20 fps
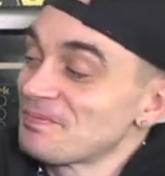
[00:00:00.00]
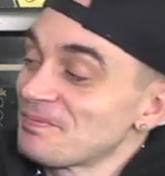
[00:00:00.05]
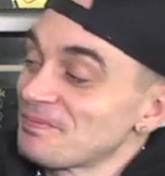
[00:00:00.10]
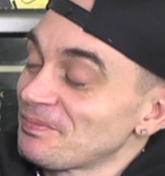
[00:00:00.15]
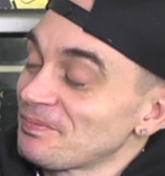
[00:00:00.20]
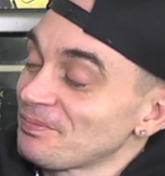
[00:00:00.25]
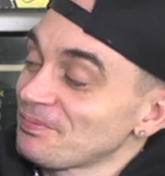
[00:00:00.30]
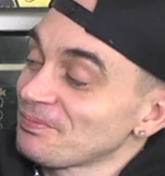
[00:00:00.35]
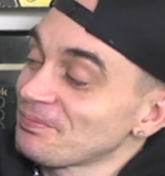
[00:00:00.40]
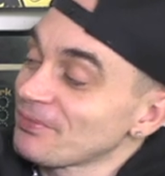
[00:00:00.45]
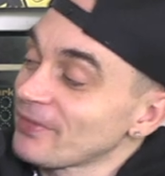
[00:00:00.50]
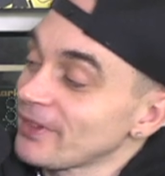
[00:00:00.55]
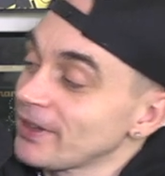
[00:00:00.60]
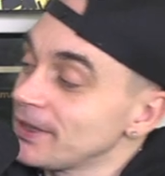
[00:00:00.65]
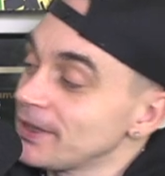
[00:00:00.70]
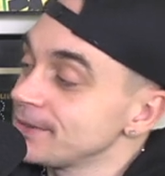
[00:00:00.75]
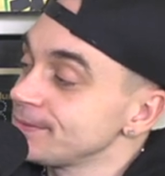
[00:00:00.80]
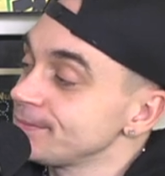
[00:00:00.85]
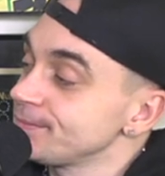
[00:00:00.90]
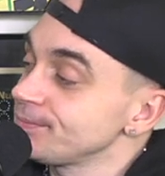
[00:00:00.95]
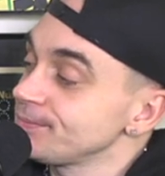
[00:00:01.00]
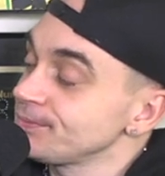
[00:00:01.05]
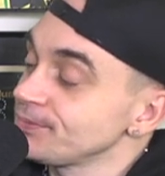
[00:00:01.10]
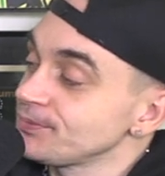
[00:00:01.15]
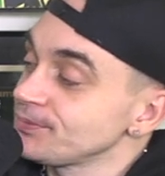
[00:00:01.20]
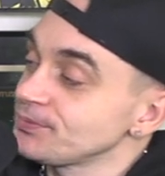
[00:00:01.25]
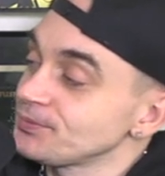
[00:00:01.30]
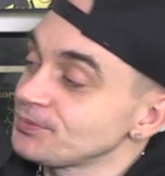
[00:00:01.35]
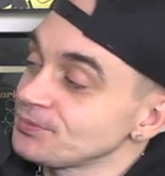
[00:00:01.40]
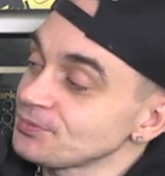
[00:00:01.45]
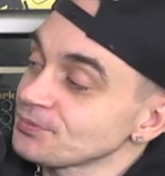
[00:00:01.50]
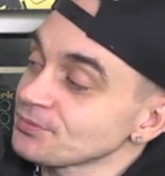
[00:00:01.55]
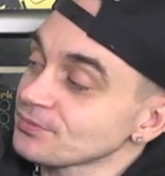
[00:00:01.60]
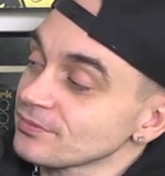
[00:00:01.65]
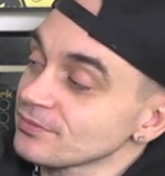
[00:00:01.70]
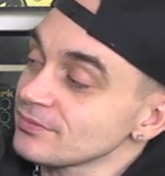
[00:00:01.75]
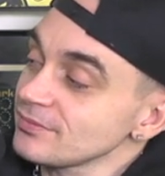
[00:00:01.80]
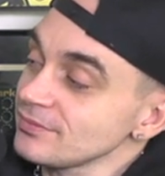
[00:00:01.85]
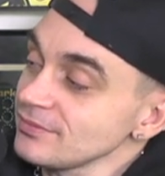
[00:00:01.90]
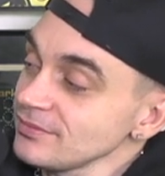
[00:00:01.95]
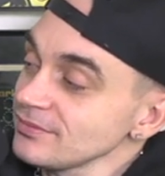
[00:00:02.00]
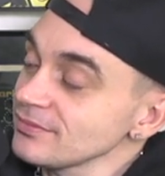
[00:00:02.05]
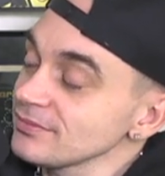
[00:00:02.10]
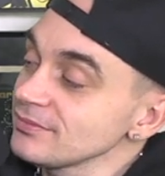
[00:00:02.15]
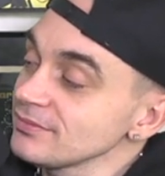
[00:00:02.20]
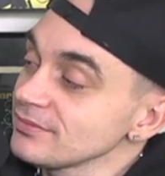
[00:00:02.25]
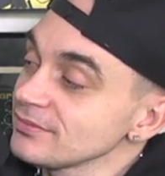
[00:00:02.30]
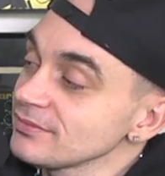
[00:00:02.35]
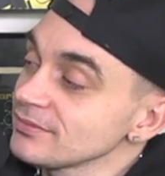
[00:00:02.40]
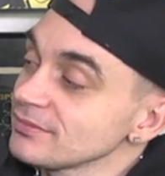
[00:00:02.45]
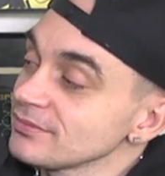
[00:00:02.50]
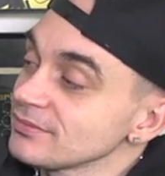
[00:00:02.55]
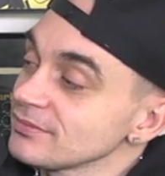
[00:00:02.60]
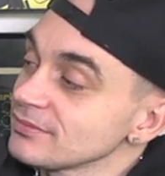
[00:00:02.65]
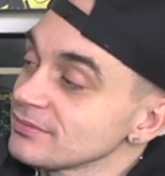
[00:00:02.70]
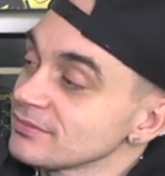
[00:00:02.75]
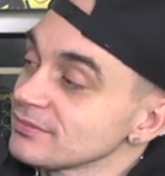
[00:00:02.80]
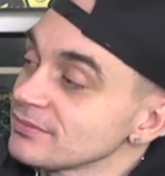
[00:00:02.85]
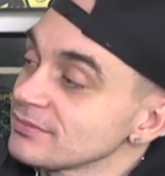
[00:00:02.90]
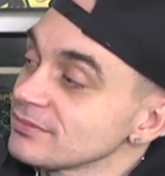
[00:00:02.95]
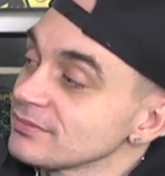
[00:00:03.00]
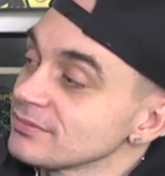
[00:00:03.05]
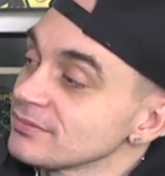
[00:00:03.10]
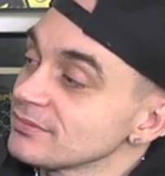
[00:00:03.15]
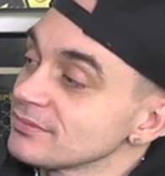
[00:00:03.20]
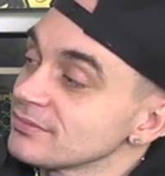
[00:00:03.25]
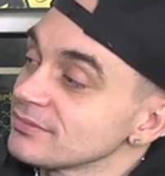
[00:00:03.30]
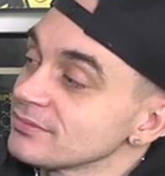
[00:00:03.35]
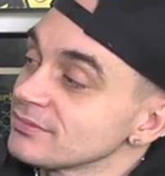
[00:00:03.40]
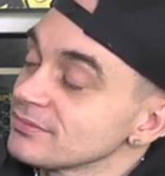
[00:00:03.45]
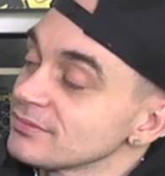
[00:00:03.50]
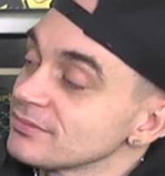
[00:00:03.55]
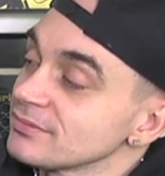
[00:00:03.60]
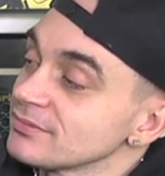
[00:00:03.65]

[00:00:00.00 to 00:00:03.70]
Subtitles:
(silent)